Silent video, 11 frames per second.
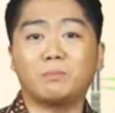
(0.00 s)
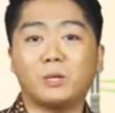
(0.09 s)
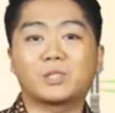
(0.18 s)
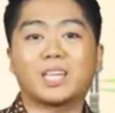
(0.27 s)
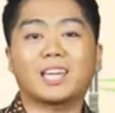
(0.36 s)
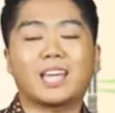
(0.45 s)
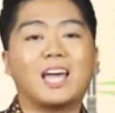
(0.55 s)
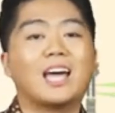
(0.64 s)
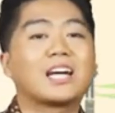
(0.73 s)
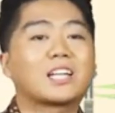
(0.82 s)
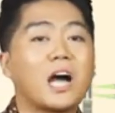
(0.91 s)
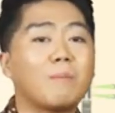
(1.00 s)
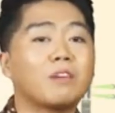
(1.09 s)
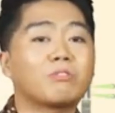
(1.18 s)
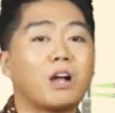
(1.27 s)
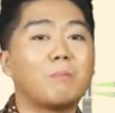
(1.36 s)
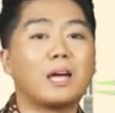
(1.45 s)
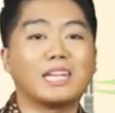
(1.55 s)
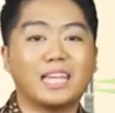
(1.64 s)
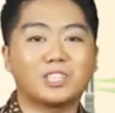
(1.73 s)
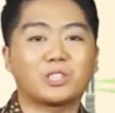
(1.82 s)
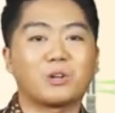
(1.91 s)
music coming from an
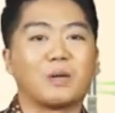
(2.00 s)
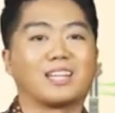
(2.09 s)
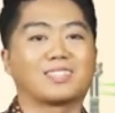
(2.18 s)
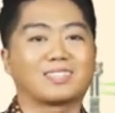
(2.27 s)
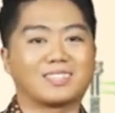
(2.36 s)
instrument.